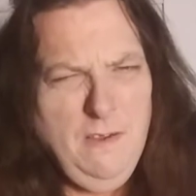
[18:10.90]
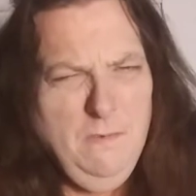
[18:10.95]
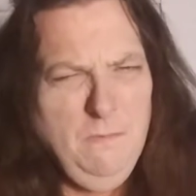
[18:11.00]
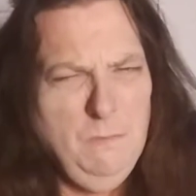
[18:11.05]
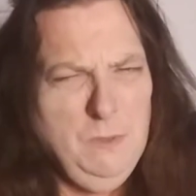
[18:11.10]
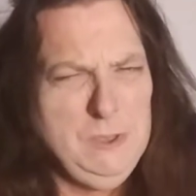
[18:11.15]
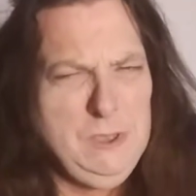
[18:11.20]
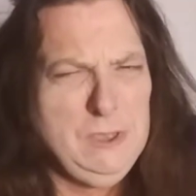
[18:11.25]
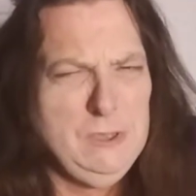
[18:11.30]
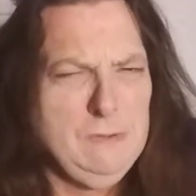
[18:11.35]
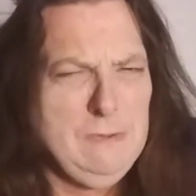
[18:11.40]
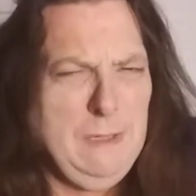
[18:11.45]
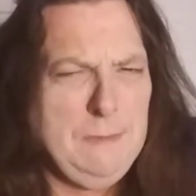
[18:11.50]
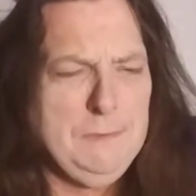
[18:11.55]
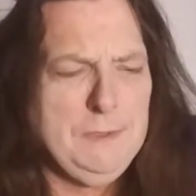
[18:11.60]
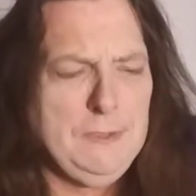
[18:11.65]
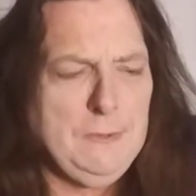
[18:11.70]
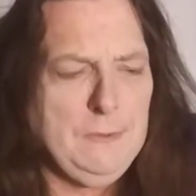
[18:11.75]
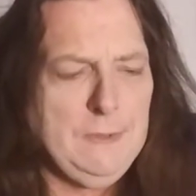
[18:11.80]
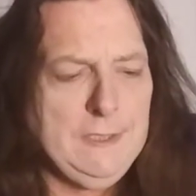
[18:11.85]
which is what
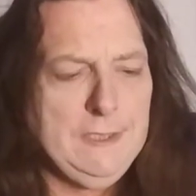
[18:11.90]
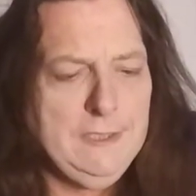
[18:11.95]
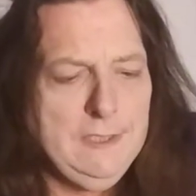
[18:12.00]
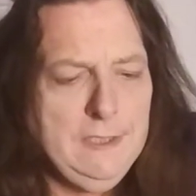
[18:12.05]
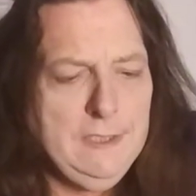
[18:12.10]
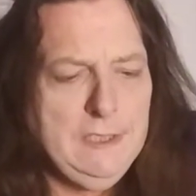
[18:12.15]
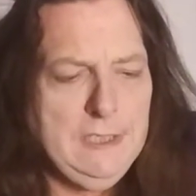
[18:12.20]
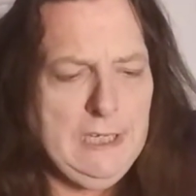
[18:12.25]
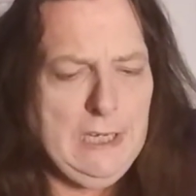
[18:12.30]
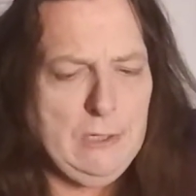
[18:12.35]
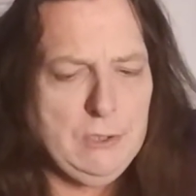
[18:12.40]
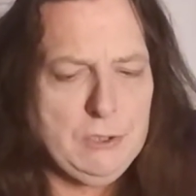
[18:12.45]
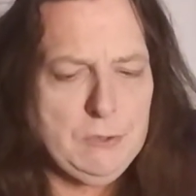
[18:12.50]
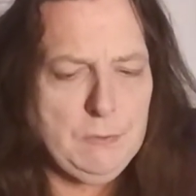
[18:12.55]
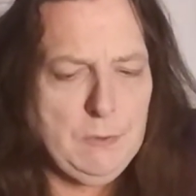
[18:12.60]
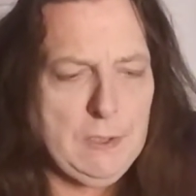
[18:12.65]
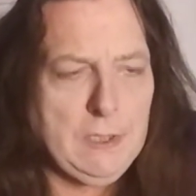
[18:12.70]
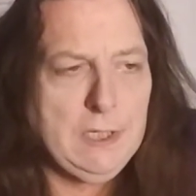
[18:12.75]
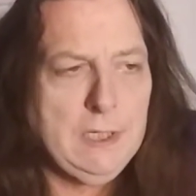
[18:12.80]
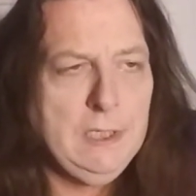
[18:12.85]
I'm doing,
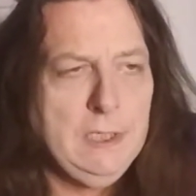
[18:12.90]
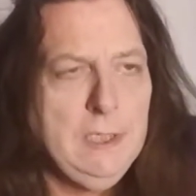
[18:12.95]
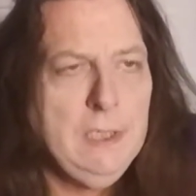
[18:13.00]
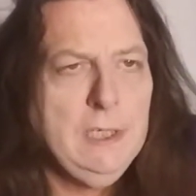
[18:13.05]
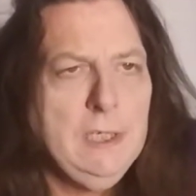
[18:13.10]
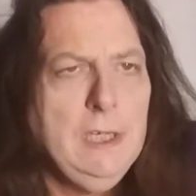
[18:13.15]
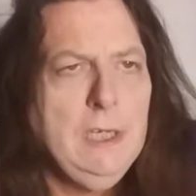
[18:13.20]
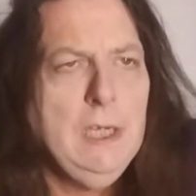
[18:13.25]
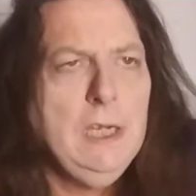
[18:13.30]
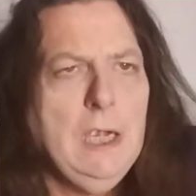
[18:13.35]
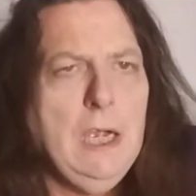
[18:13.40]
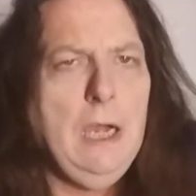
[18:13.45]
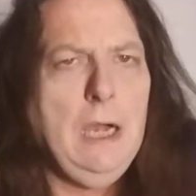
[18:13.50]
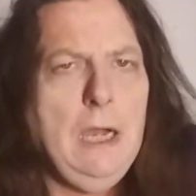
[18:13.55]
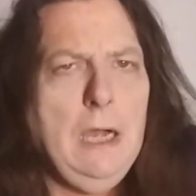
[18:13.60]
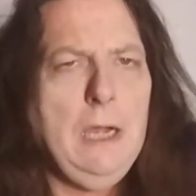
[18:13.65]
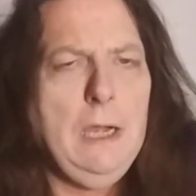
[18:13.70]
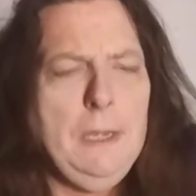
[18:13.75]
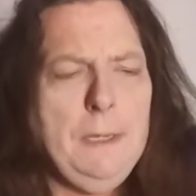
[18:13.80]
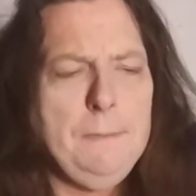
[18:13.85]
housework.
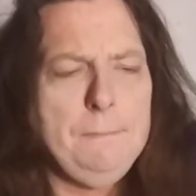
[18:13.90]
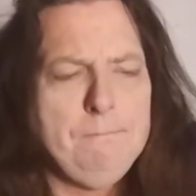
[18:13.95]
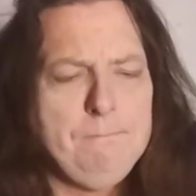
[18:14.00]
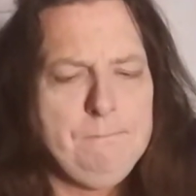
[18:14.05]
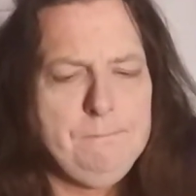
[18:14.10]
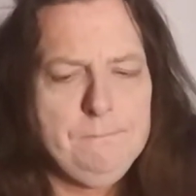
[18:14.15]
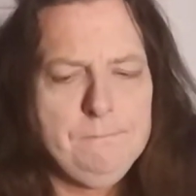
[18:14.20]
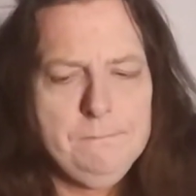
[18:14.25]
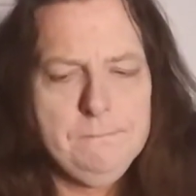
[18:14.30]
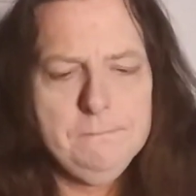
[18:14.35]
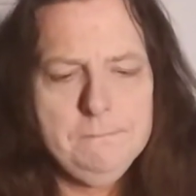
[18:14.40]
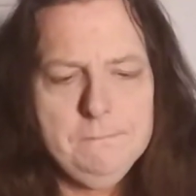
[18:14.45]
Um,